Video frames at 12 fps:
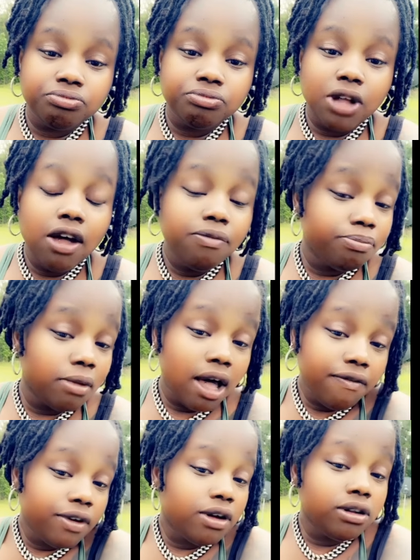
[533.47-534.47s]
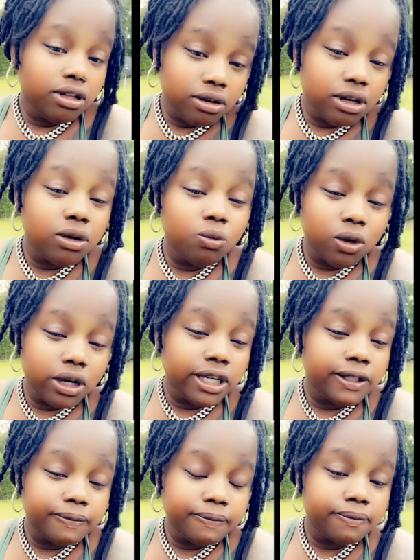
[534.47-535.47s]
I, I felt a little
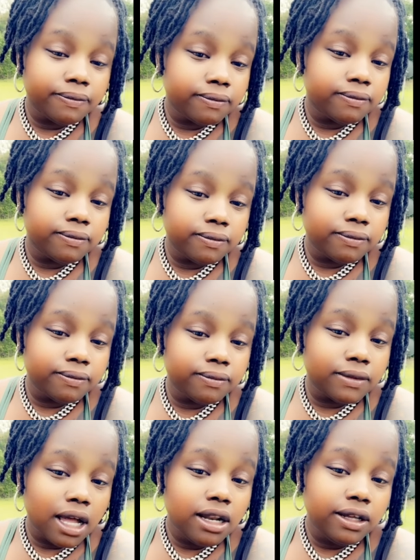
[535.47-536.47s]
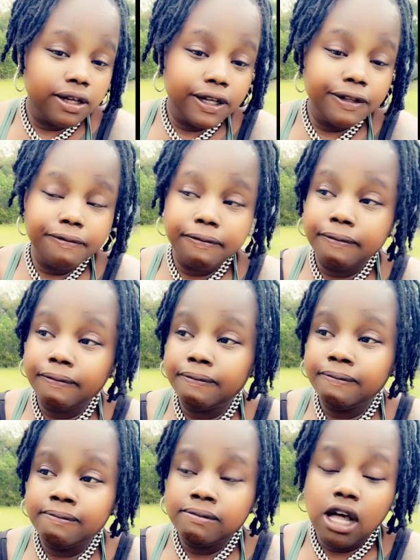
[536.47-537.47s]
unwanted. I did.
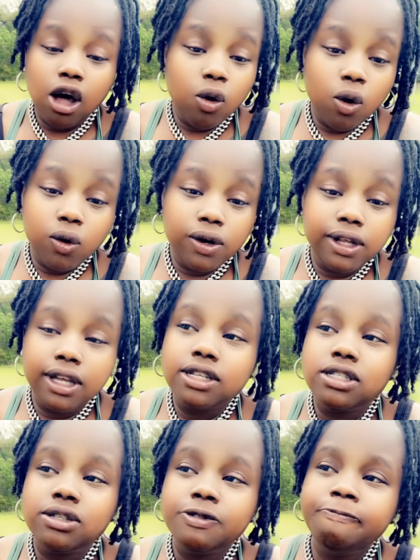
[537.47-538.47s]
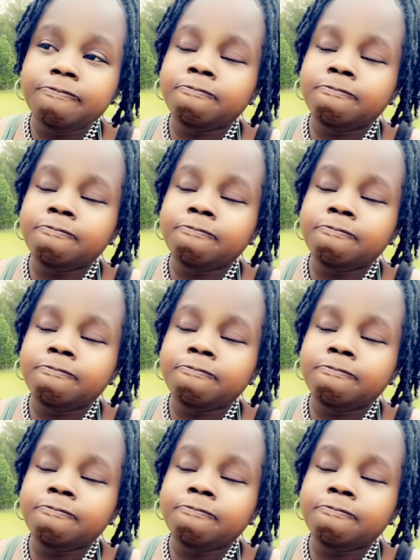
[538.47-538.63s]
I don't hold it against her.